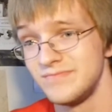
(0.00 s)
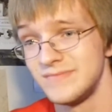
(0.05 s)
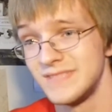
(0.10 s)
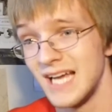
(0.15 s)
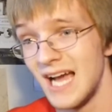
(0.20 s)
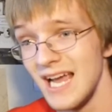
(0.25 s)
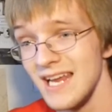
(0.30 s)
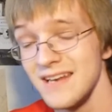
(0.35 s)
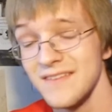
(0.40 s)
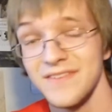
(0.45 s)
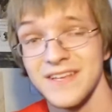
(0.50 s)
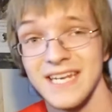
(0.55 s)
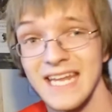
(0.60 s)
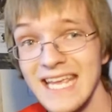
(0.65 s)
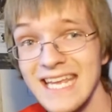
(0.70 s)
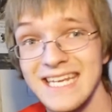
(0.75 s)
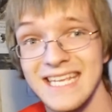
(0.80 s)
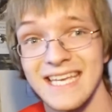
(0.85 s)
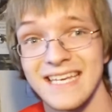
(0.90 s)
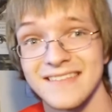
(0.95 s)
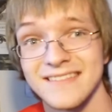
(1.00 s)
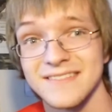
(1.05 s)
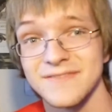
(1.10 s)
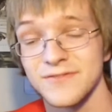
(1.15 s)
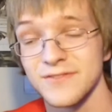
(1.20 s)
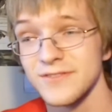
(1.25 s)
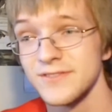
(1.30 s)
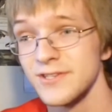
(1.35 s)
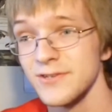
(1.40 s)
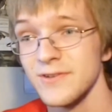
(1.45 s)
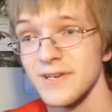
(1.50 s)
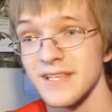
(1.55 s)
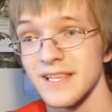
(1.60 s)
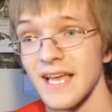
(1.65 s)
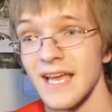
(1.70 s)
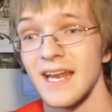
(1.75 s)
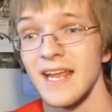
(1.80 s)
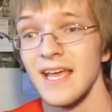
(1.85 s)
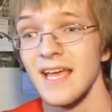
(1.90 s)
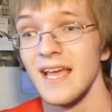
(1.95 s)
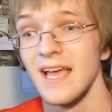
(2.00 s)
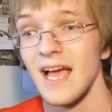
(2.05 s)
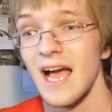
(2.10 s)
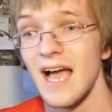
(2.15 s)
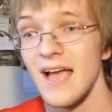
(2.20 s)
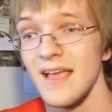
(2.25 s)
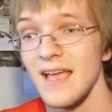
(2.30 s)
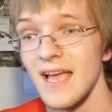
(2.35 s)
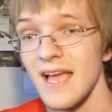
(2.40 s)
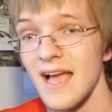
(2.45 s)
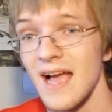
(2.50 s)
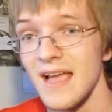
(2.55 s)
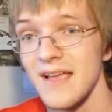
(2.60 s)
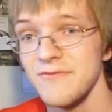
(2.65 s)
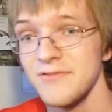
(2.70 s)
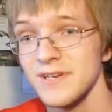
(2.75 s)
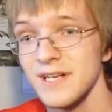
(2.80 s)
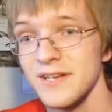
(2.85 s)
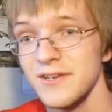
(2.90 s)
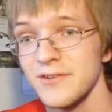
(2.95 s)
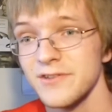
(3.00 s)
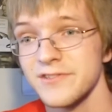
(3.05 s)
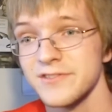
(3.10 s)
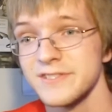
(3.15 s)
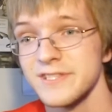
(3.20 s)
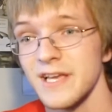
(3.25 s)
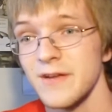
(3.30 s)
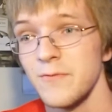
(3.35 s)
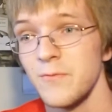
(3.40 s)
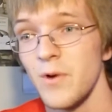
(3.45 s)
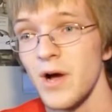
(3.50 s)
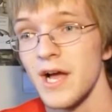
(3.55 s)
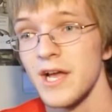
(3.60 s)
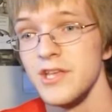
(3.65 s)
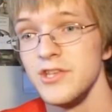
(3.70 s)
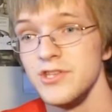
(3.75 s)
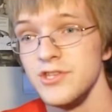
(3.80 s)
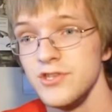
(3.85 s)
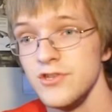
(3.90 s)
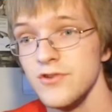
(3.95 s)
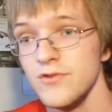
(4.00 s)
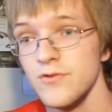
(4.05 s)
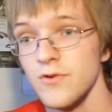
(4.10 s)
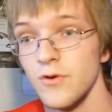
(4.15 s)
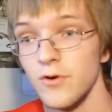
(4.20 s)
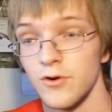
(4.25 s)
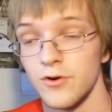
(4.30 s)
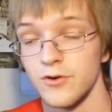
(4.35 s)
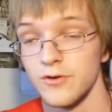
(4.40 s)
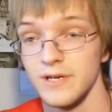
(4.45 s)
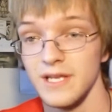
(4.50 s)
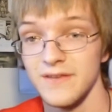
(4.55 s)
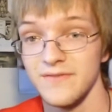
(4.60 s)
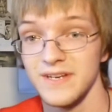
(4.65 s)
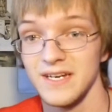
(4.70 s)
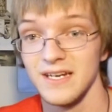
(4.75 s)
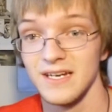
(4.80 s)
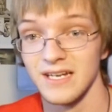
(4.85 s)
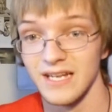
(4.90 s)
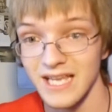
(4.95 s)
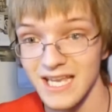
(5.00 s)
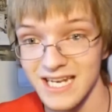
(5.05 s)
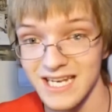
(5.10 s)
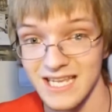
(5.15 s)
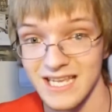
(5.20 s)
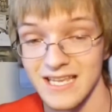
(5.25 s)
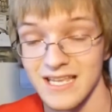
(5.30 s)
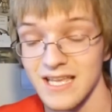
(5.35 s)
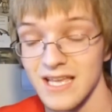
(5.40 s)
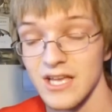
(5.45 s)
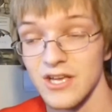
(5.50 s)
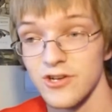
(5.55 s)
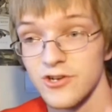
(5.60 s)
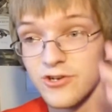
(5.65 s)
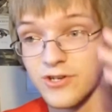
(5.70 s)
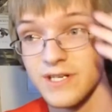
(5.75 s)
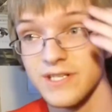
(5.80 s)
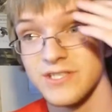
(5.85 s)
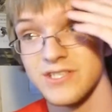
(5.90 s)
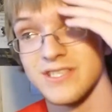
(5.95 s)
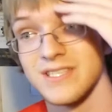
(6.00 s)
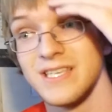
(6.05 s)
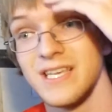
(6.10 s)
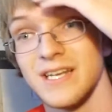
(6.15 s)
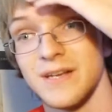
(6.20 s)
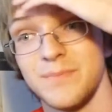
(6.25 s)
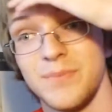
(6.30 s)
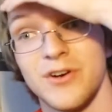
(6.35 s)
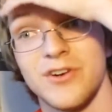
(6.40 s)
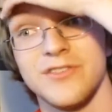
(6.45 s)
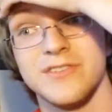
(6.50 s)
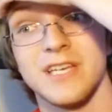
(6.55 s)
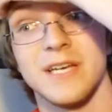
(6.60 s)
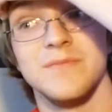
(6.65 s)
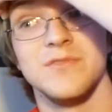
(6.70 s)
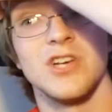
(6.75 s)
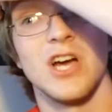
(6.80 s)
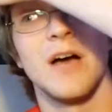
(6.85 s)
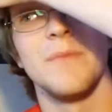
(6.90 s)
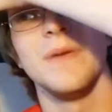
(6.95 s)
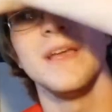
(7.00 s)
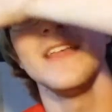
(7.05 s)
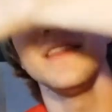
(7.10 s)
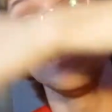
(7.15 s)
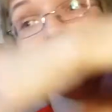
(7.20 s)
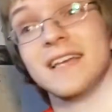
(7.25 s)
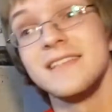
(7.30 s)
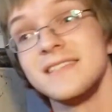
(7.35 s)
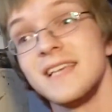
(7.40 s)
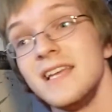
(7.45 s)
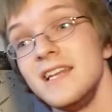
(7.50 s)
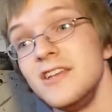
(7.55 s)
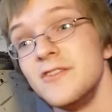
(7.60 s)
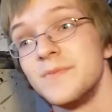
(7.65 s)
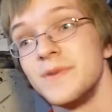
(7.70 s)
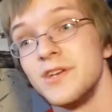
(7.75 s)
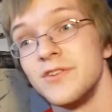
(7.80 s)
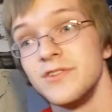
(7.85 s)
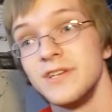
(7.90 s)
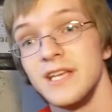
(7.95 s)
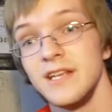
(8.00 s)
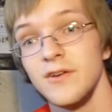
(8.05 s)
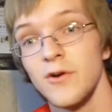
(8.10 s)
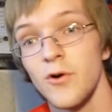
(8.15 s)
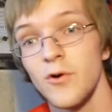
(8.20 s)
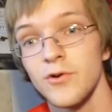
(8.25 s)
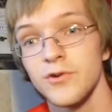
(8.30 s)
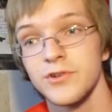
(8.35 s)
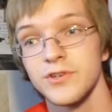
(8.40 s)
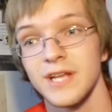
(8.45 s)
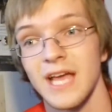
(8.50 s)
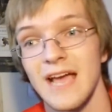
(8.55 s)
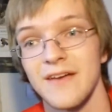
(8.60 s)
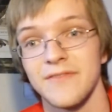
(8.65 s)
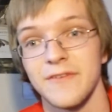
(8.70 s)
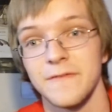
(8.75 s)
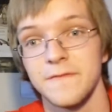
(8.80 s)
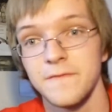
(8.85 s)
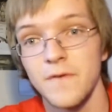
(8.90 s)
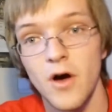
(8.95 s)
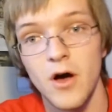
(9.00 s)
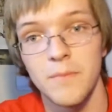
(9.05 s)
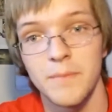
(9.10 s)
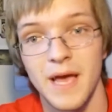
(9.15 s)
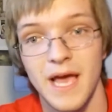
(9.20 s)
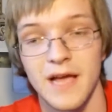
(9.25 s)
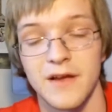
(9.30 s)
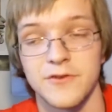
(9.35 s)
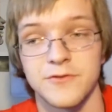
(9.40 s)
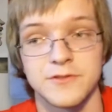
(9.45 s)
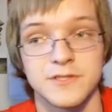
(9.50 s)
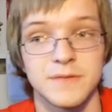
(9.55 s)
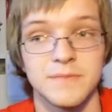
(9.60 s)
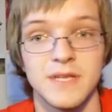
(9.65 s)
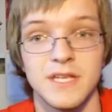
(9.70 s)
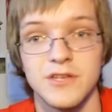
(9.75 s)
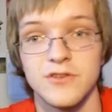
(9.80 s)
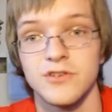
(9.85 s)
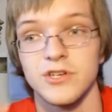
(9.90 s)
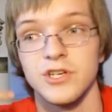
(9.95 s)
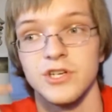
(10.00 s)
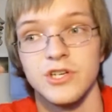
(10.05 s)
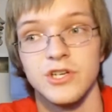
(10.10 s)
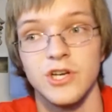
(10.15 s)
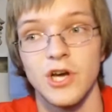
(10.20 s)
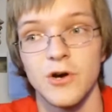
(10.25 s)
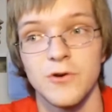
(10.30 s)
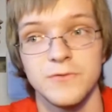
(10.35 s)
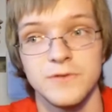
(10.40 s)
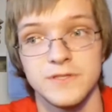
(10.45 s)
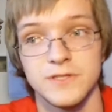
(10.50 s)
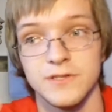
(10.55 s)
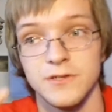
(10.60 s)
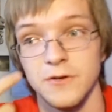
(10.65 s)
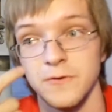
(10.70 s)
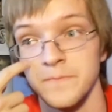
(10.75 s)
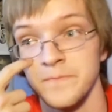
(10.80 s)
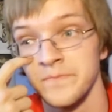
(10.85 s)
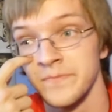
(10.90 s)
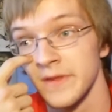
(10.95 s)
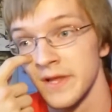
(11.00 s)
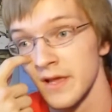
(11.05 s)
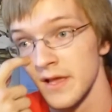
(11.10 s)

kind of an idiot for doing that. I really don't understand why you, or even Lainey, couldn't just get a part-time job in that 10-year period in order to have a fallback or something you could go to